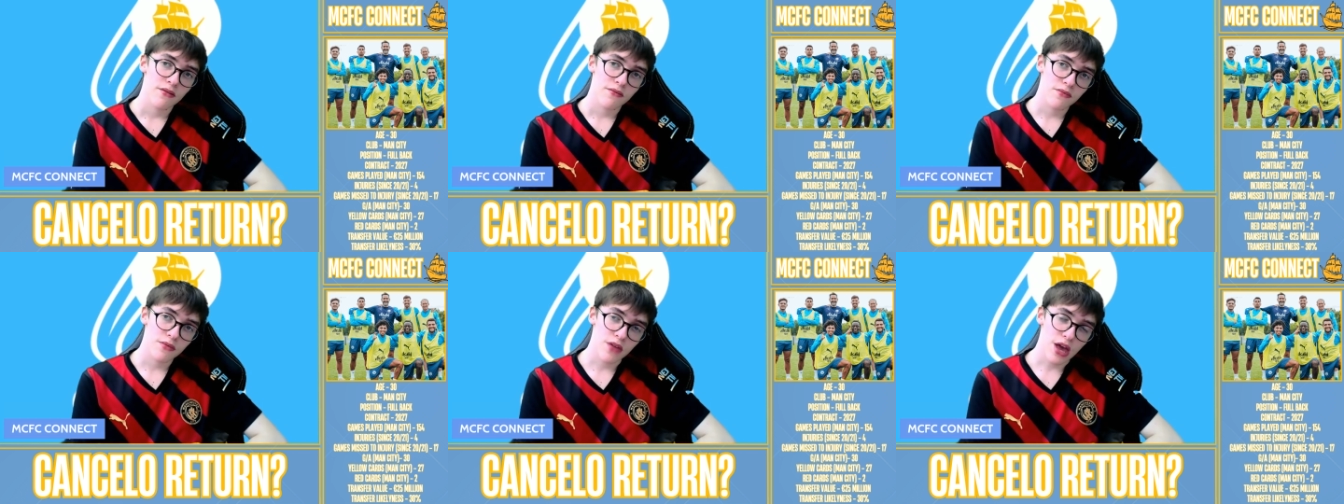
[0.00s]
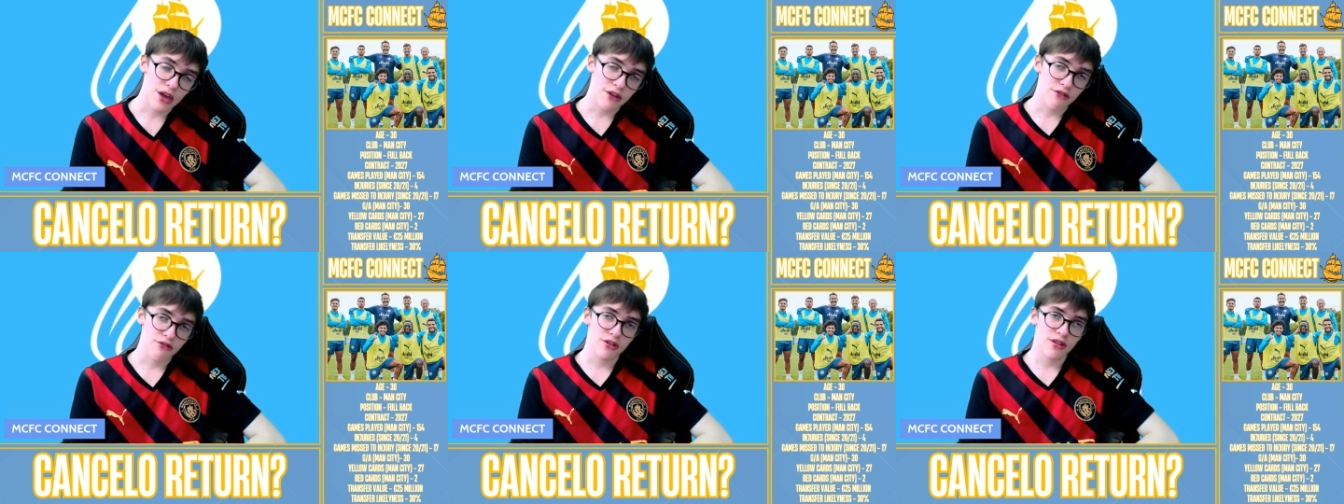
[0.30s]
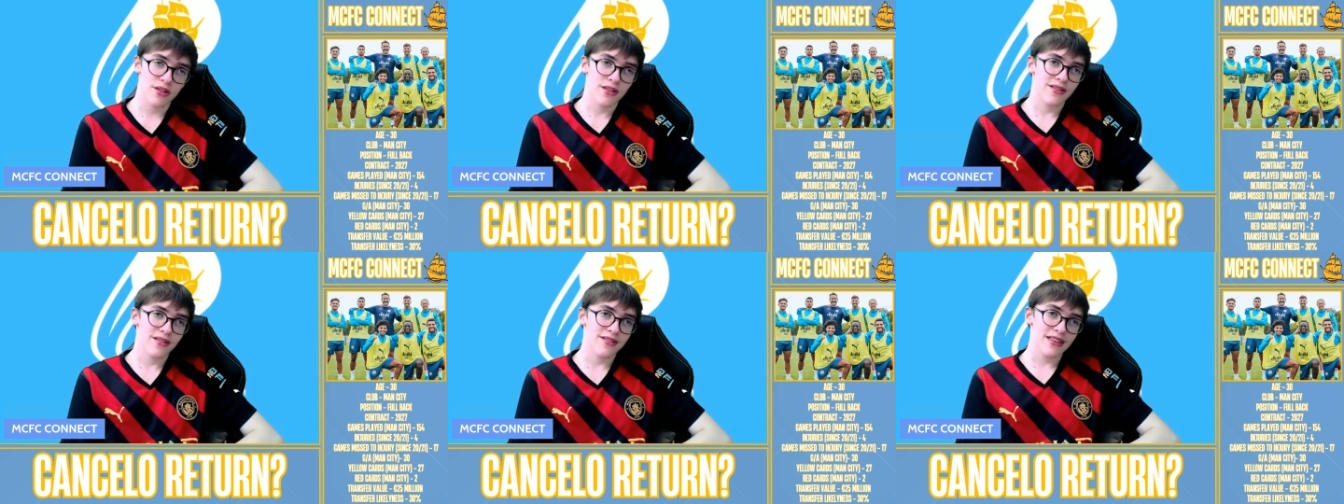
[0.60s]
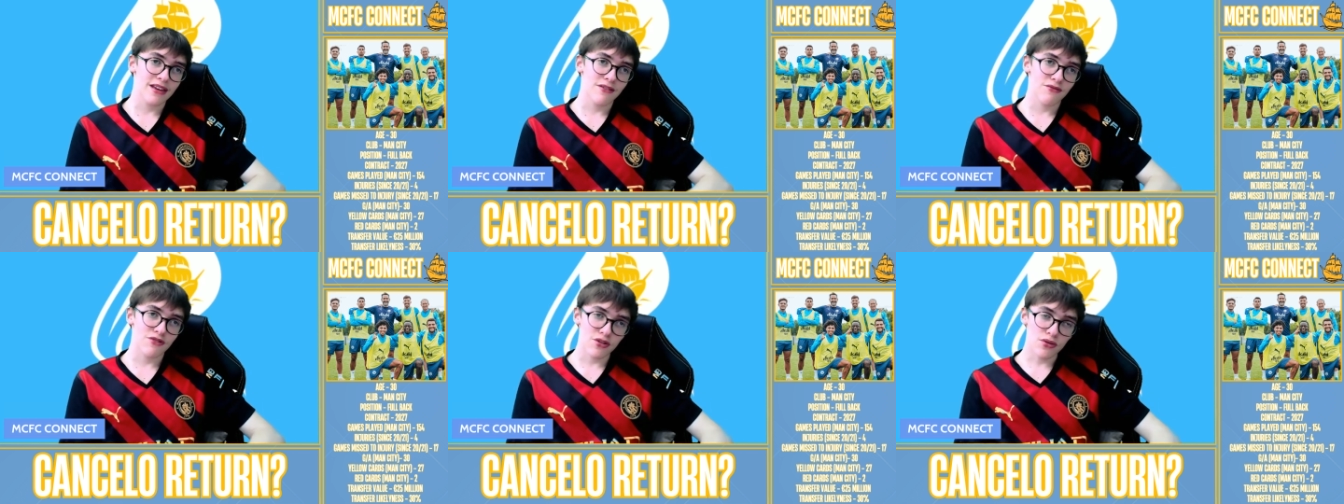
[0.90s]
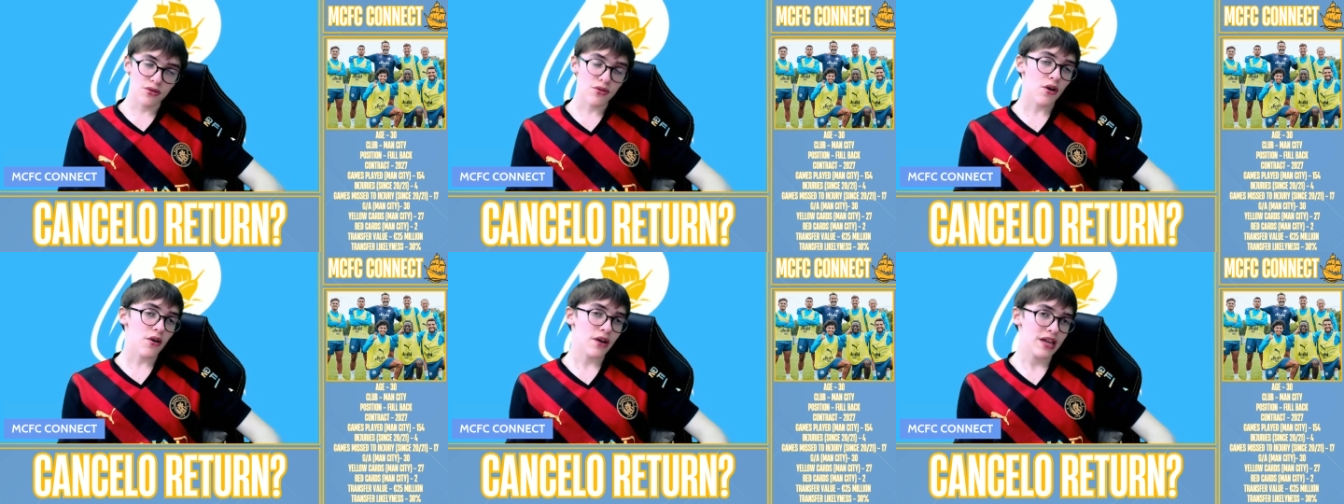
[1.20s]
there's there is a
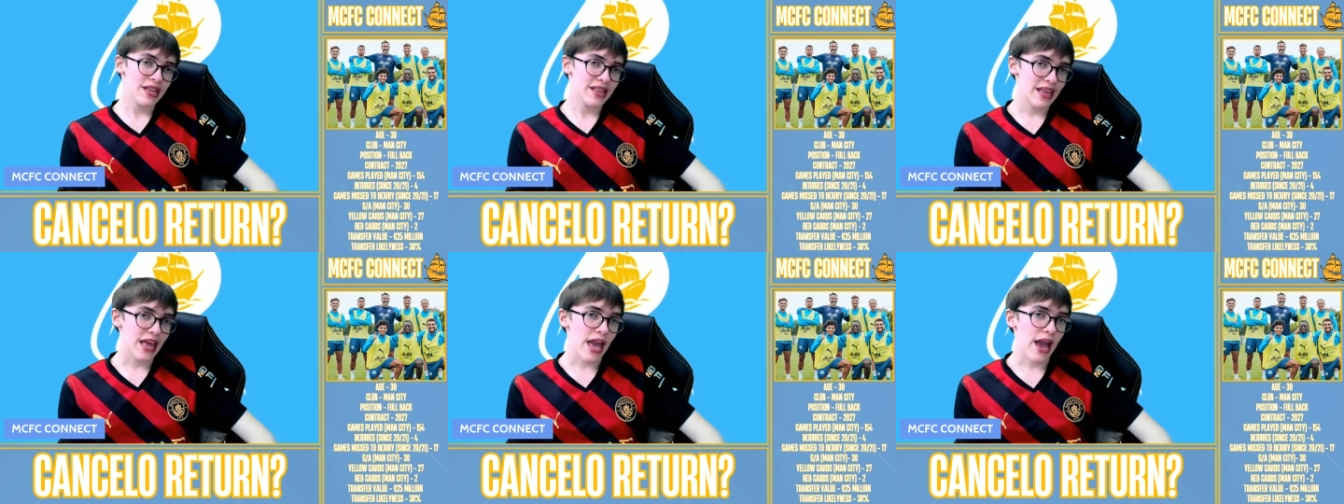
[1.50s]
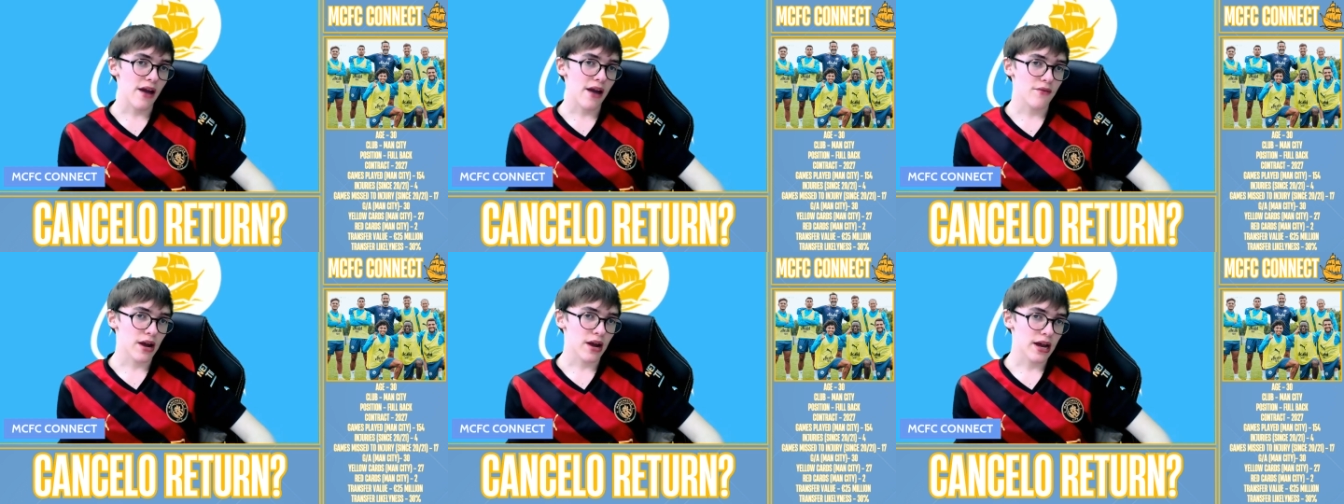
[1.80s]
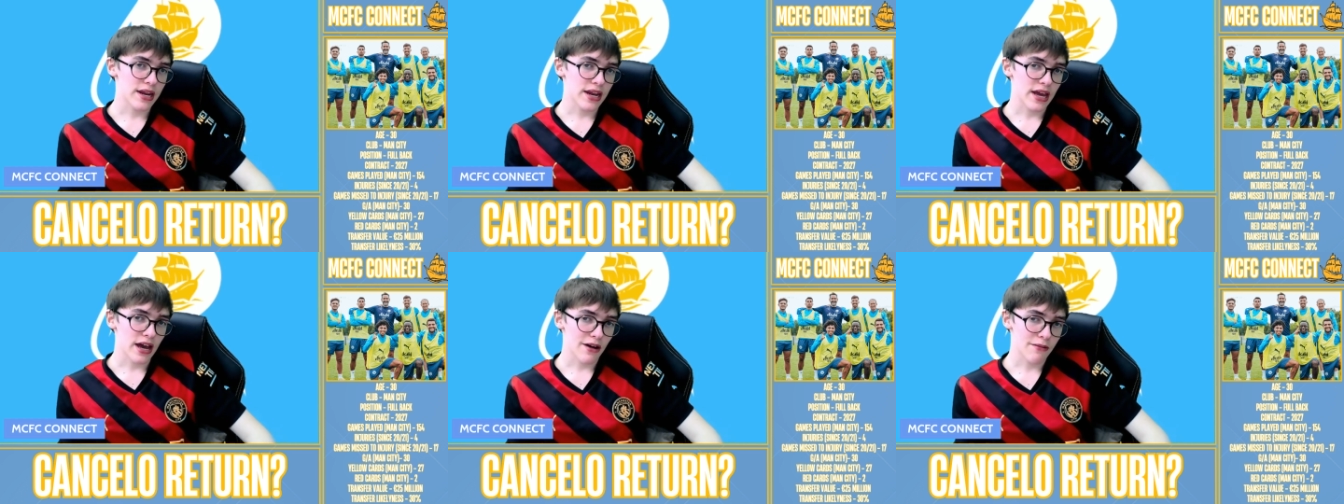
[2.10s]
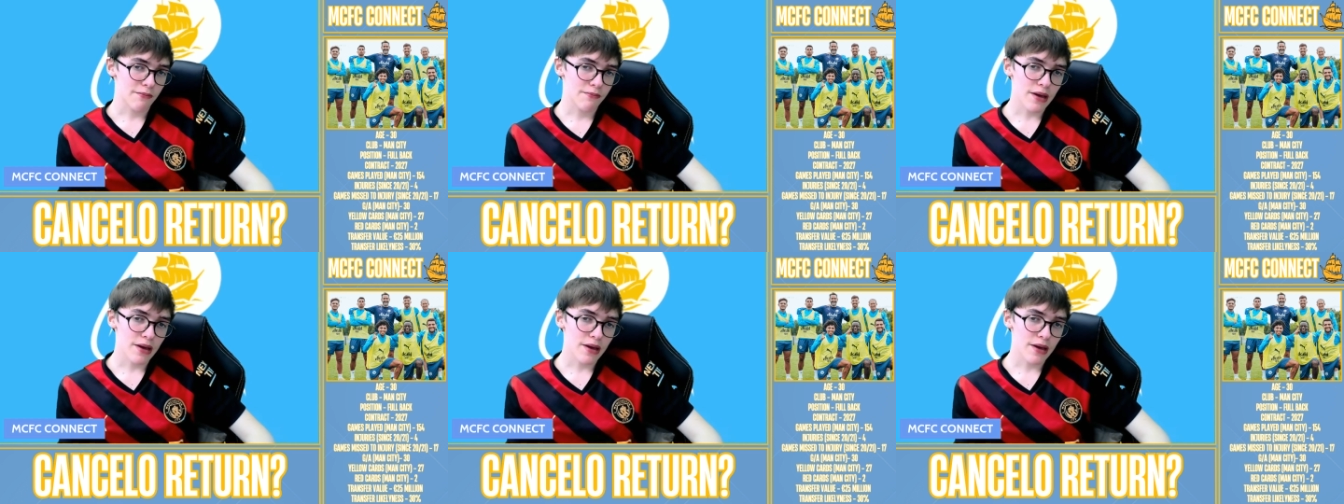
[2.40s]
lot in the air right now.